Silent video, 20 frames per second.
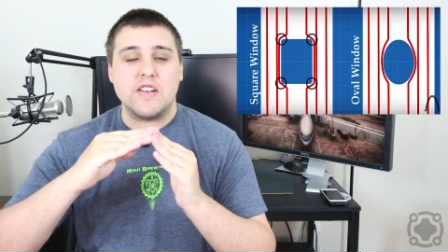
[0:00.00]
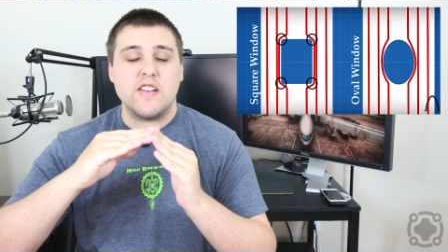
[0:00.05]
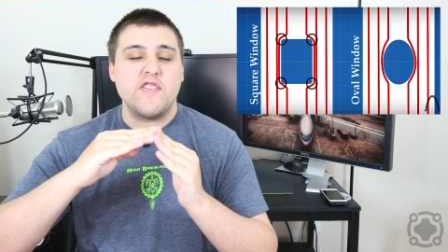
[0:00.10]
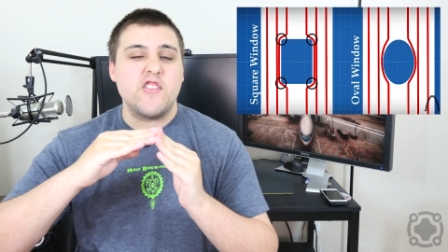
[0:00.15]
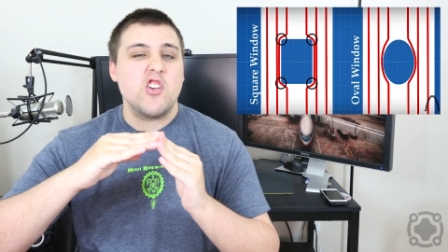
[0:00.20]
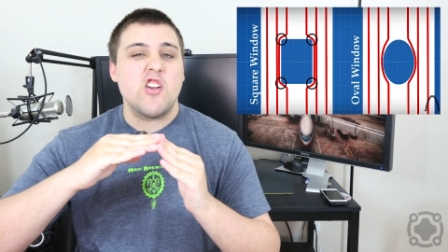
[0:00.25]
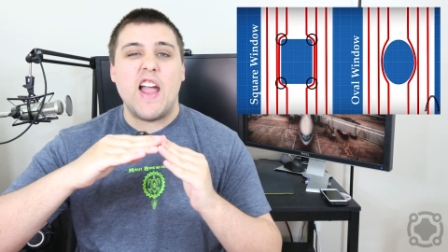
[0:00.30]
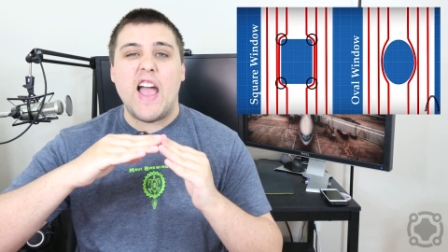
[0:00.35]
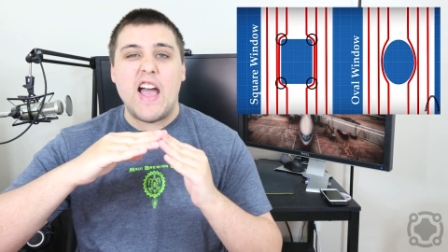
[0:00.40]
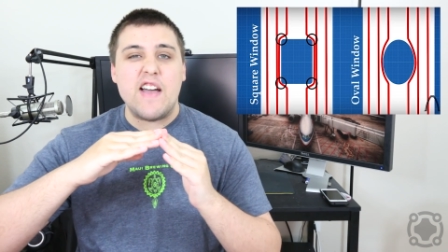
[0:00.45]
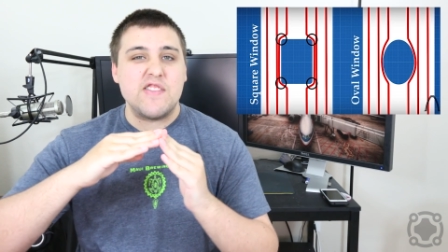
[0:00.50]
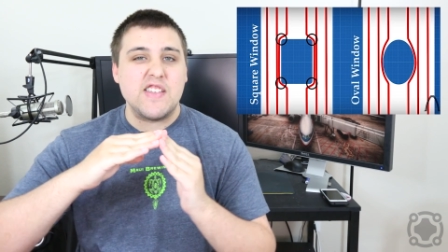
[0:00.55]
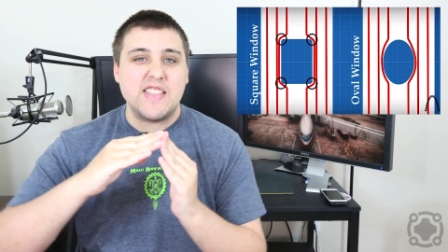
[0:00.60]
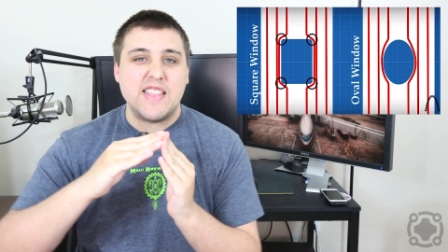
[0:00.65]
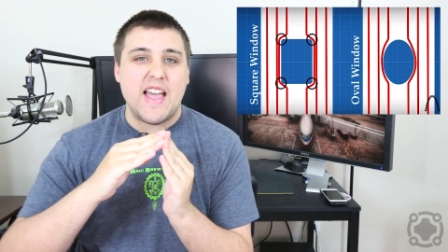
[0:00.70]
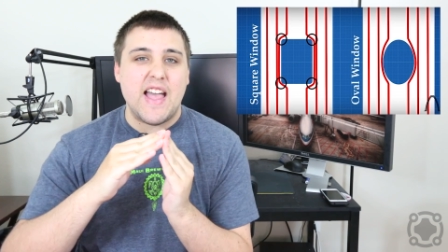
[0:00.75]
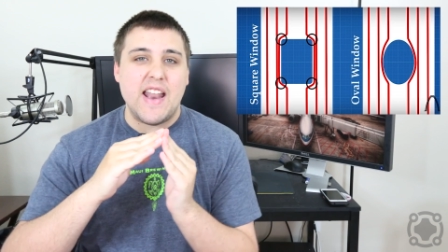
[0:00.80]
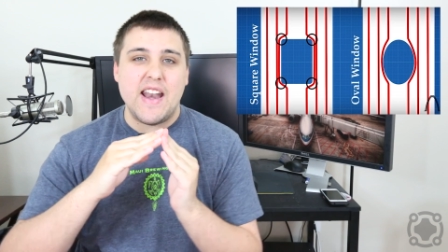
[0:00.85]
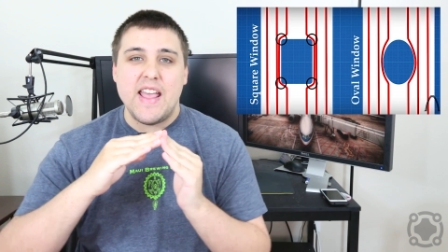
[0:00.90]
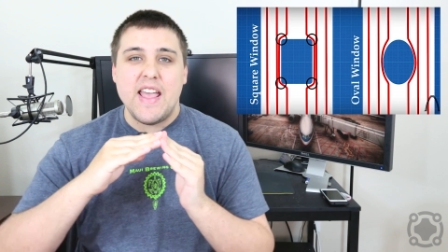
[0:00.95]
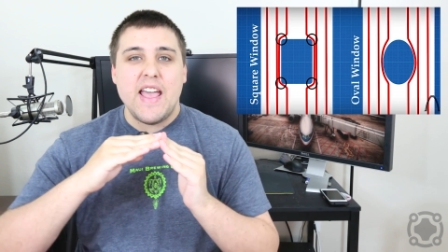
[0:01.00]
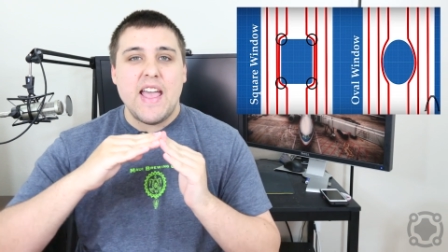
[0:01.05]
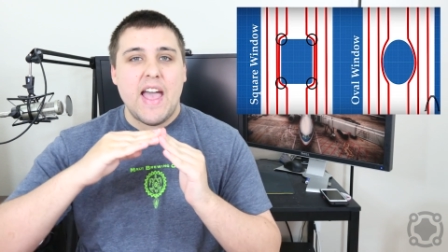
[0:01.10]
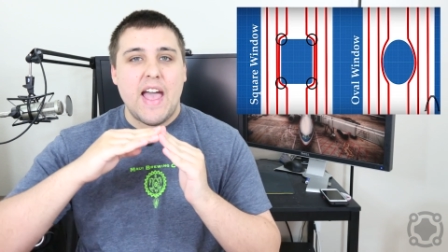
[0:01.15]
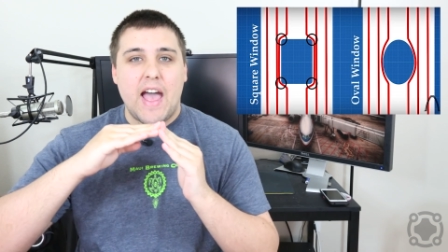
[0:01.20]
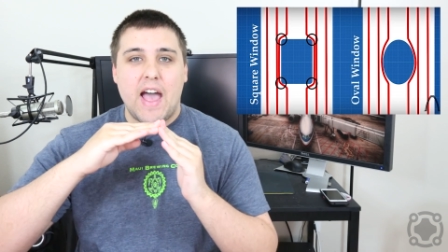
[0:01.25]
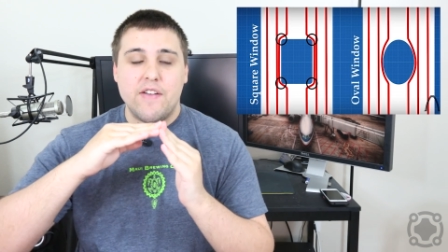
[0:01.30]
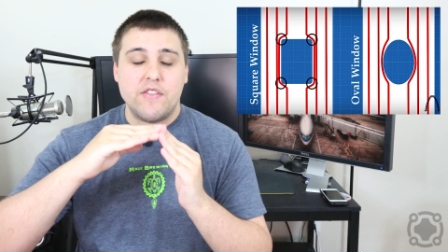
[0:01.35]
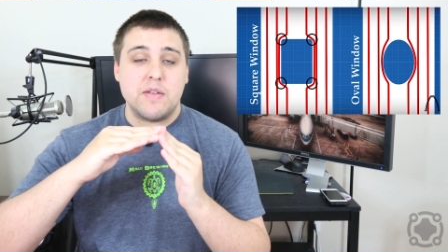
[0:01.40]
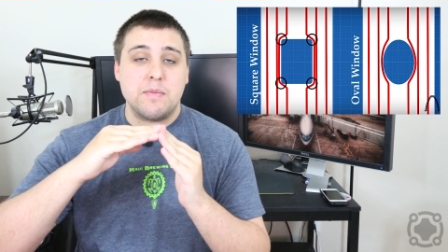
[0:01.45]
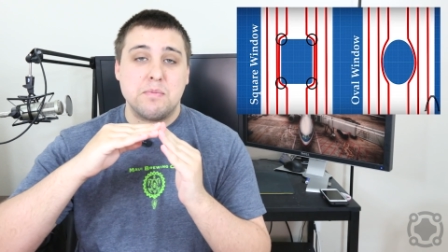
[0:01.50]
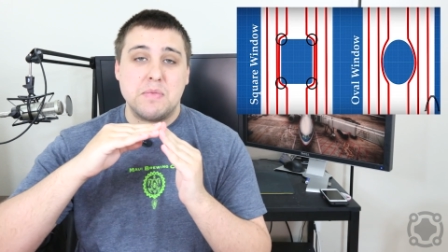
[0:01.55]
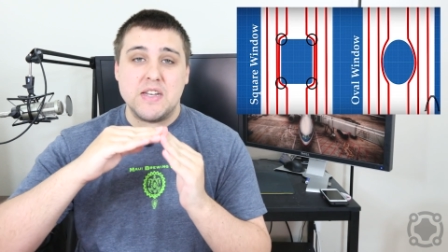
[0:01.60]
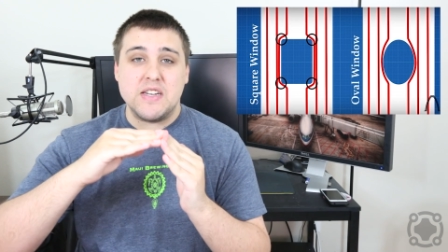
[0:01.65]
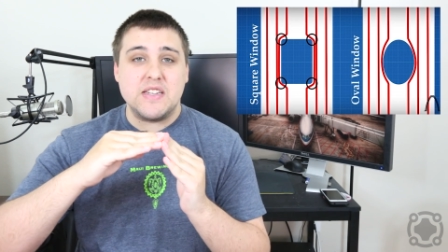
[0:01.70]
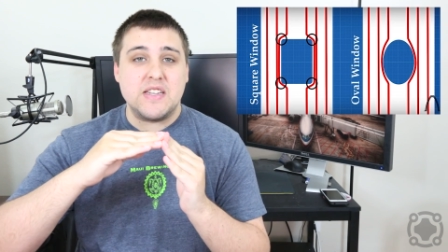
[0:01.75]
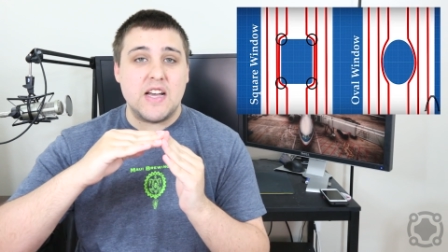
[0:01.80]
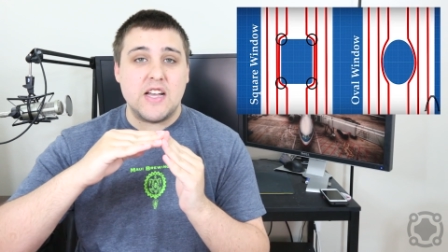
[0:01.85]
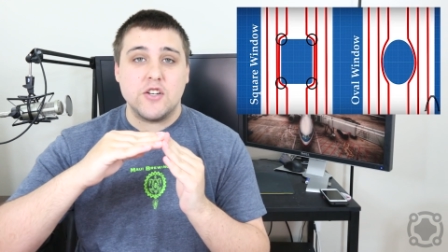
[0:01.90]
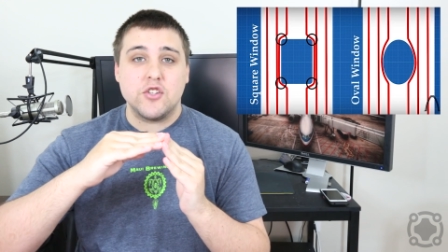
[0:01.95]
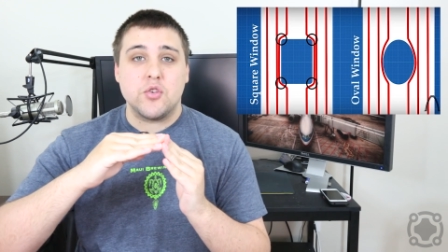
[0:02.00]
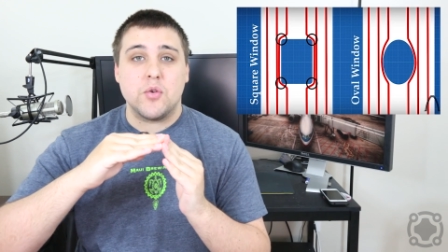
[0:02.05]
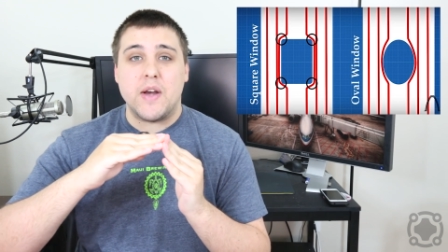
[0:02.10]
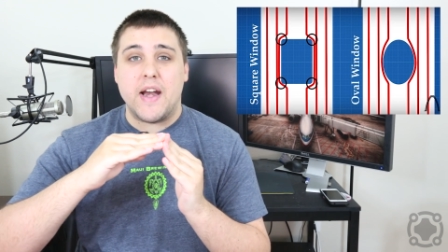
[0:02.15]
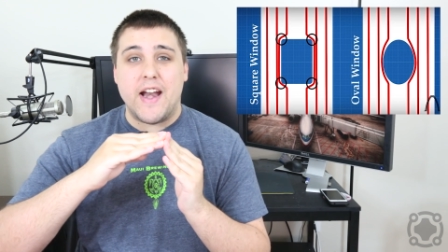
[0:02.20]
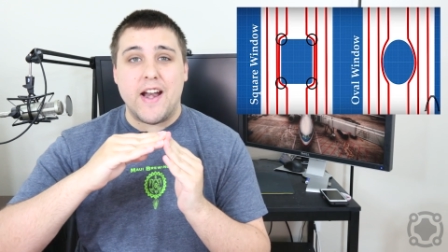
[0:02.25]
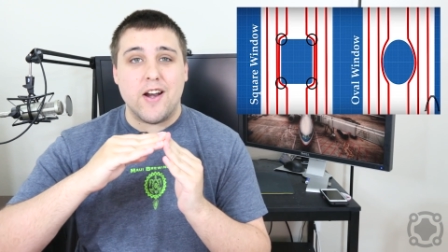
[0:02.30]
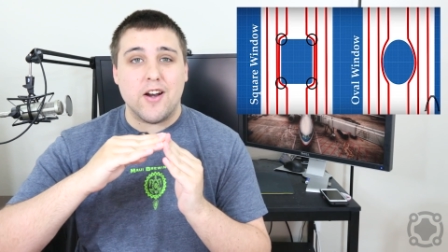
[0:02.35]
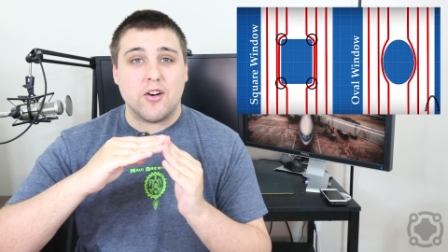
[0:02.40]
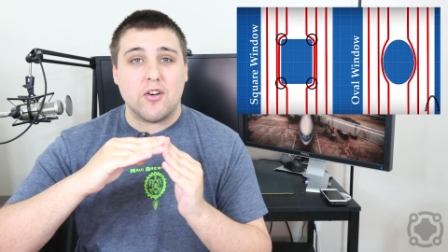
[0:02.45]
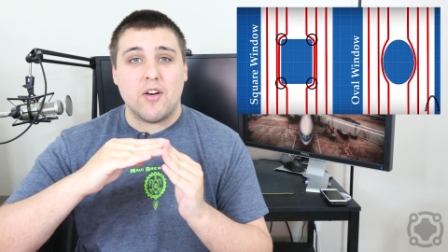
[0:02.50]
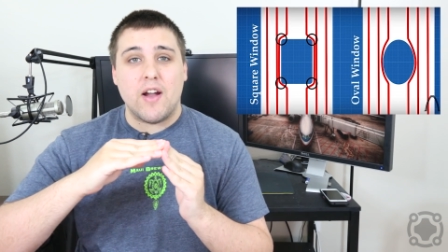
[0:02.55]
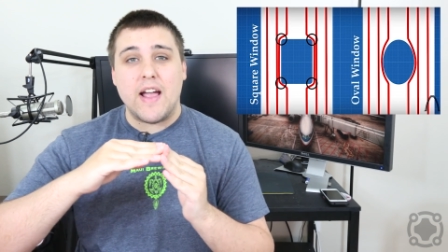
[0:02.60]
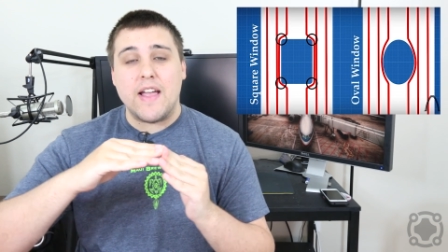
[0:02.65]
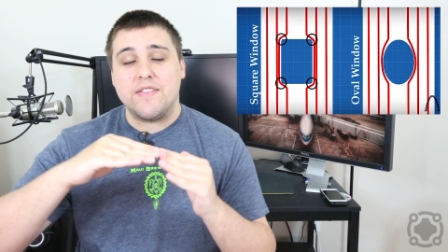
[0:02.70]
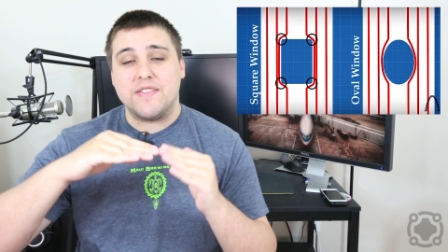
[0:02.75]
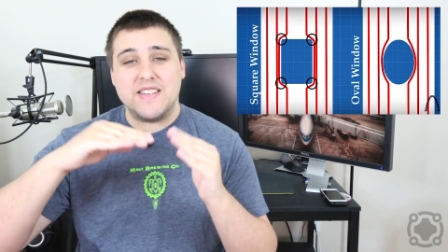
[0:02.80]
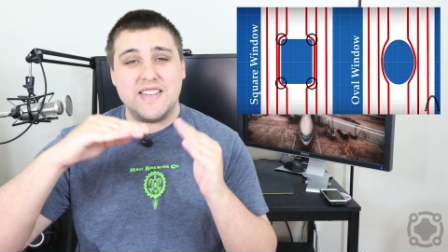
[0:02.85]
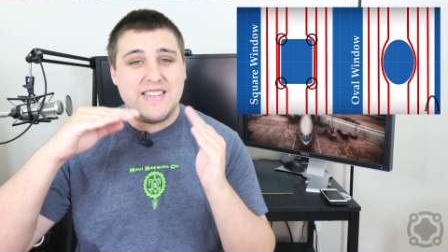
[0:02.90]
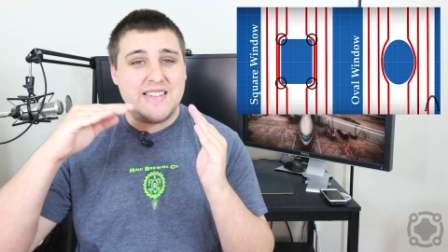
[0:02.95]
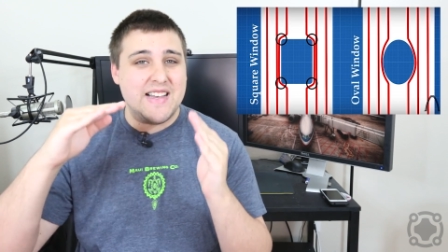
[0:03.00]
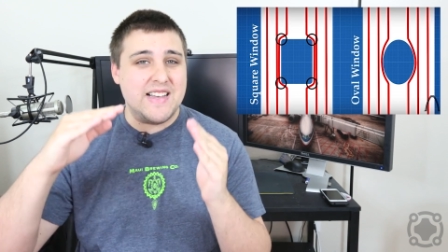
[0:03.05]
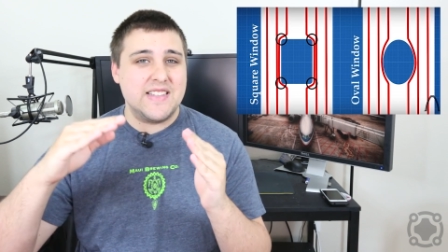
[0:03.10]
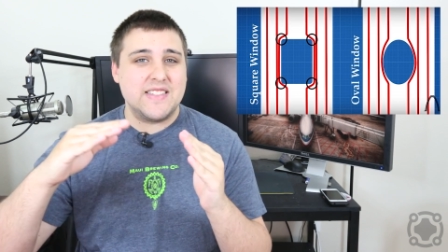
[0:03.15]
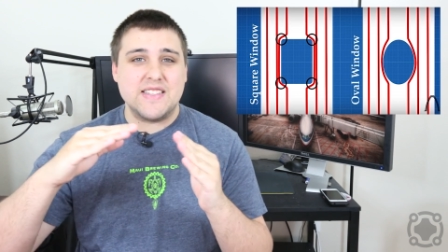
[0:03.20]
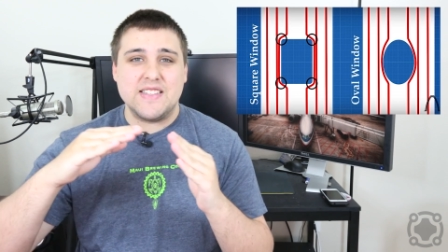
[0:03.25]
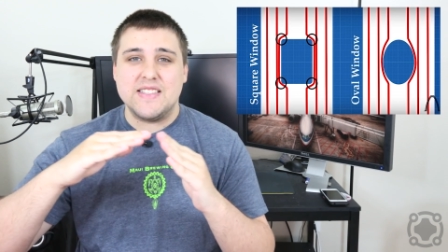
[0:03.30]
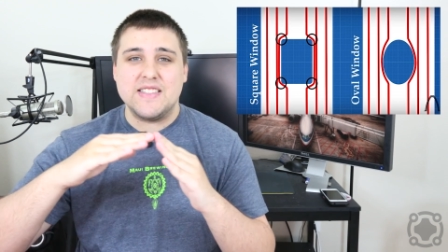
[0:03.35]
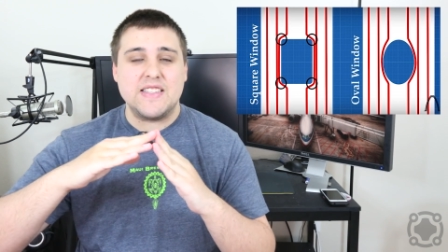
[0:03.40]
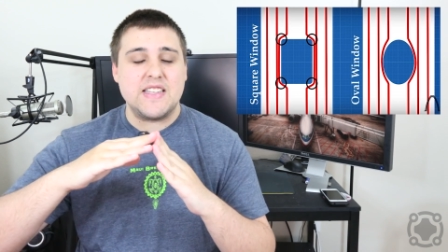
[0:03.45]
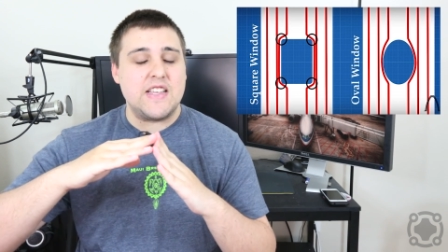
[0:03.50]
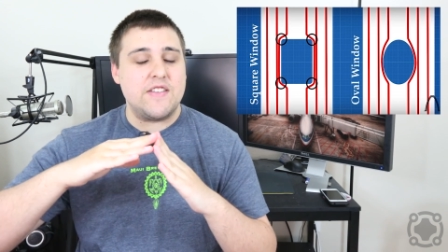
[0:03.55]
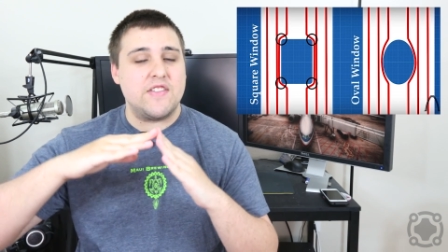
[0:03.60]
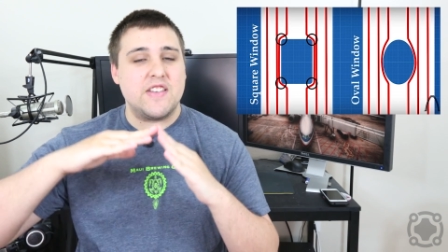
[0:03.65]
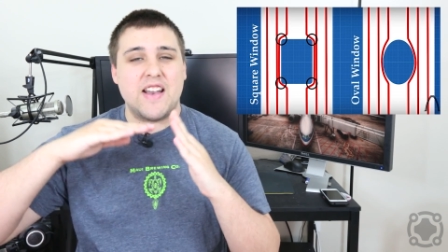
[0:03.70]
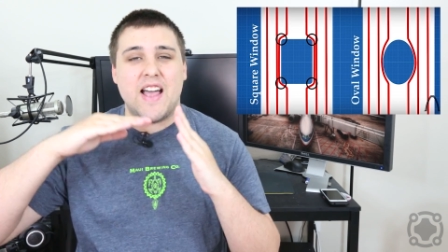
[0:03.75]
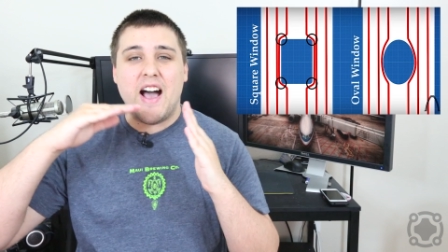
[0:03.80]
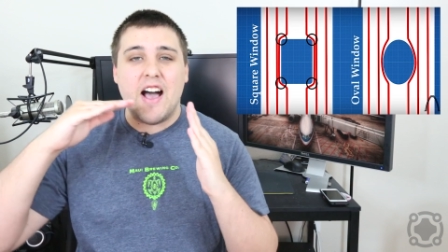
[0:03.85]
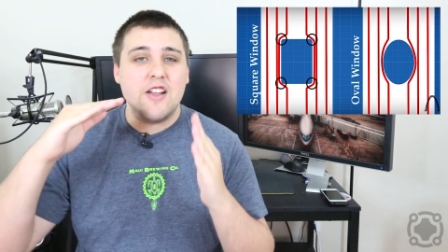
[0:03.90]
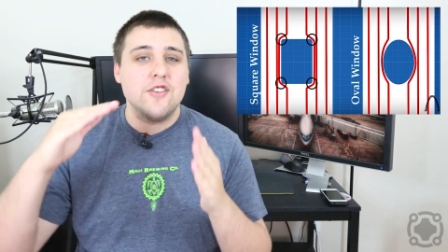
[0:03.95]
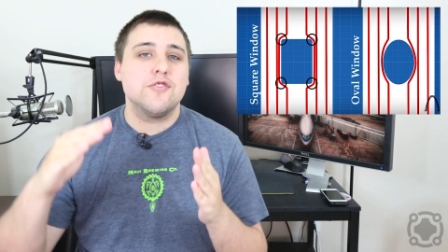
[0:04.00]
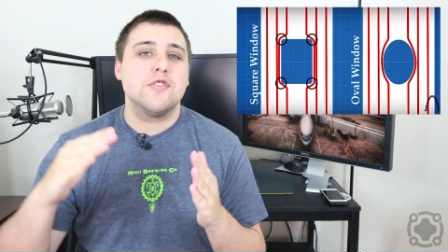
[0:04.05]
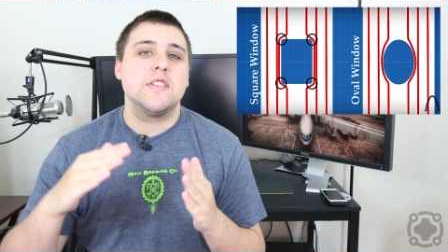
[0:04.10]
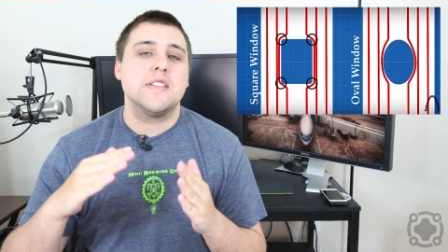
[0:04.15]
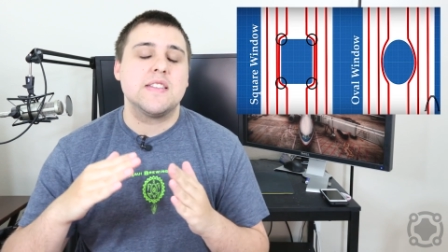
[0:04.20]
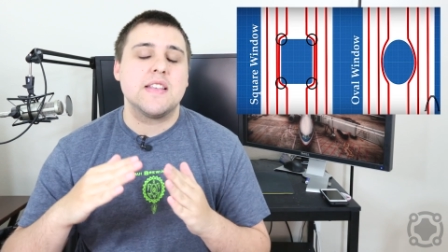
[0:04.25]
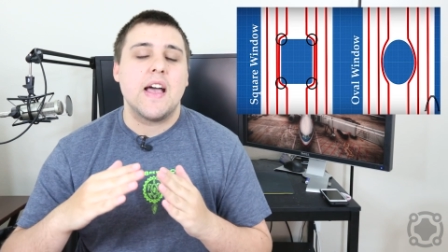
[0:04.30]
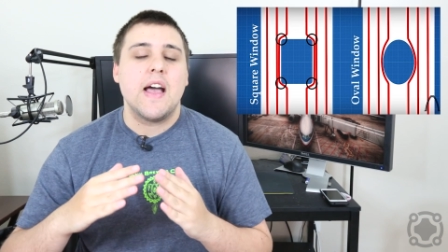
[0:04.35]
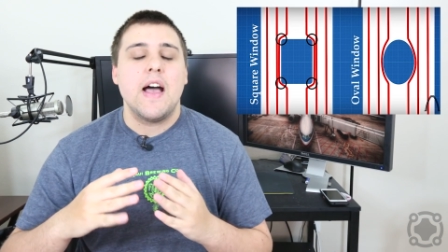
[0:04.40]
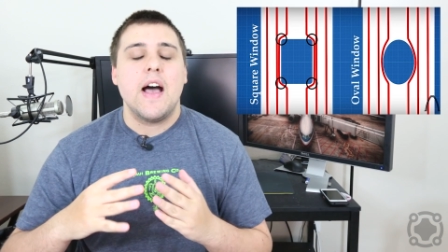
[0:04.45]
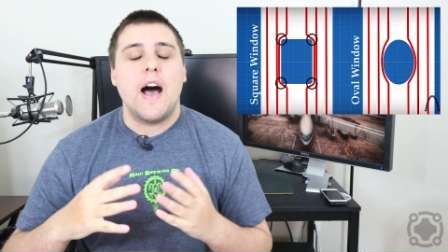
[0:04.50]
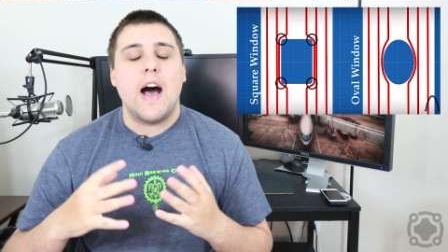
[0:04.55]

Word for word: And if you're having that been done to an aircraft dozens, even hundreds